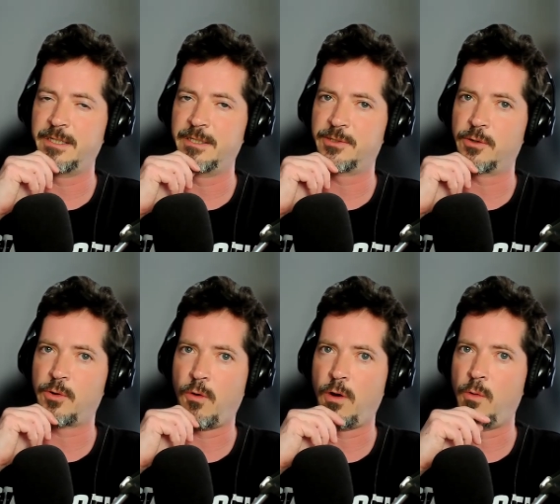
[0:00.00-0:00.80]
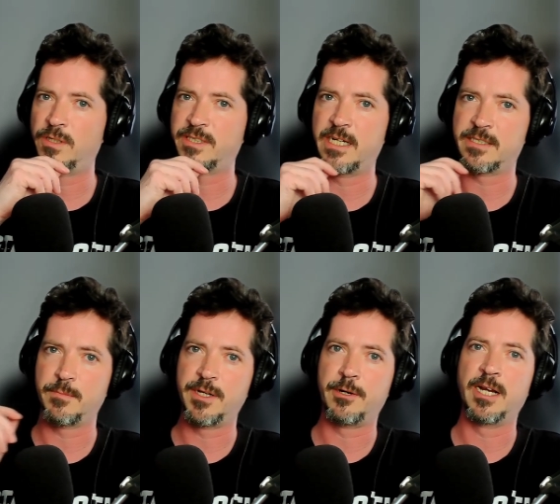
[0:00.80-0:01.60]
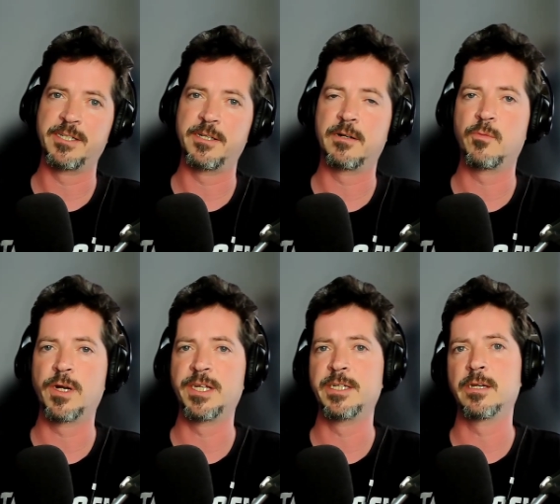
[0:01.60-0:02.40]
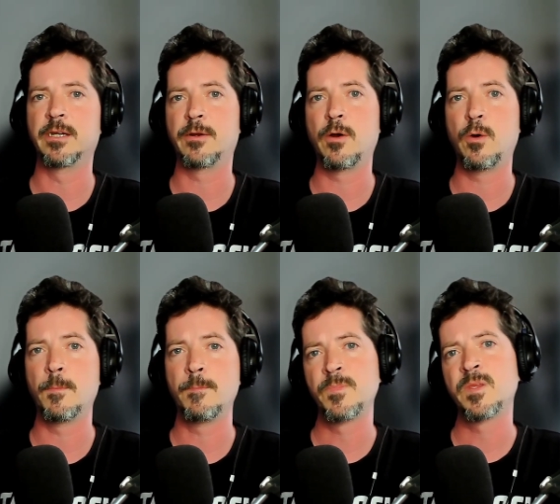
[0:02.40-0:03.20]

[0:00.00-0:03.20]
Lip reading: he's going to call once he has a better idea of when he can get home.